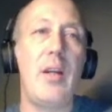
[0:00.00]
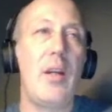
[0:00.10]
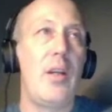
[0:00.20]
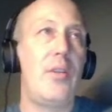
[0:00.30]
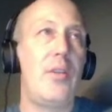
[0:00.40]

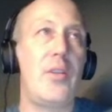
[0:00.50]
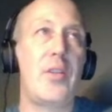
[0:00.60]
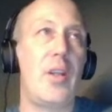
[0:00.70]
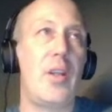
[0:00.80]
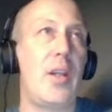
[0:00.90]
They're just going to
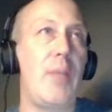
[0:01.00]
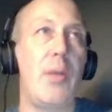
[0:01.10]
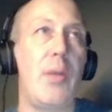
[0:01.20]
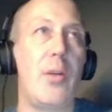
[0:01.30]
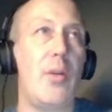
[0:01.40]
keep on
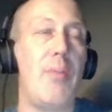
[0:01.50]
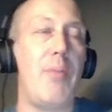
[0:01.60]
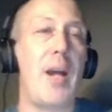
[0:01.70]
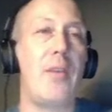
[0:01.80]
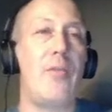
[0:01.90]
going back and
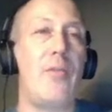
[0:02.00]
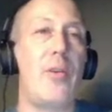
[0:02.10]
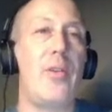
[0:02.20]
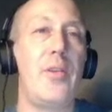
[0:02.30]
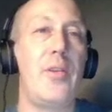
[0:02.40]
forth
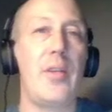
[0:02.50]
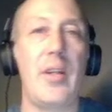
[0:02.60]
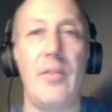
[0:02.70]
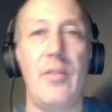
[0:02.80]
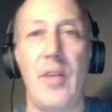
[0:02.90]
until they can
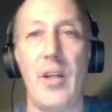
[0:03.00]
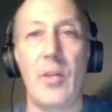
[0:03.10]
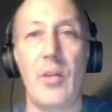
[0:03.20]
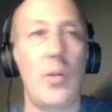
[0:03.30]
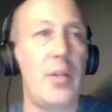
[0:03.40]
find a
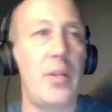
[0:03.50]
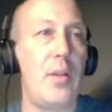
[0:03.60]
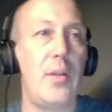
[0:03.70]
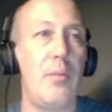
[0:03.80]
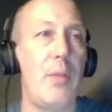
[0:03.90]
goaltender that
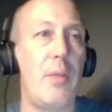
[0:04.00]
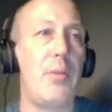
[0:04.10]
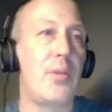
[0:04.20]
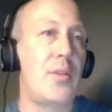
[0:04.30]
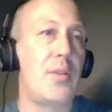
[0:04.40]
might be able to stop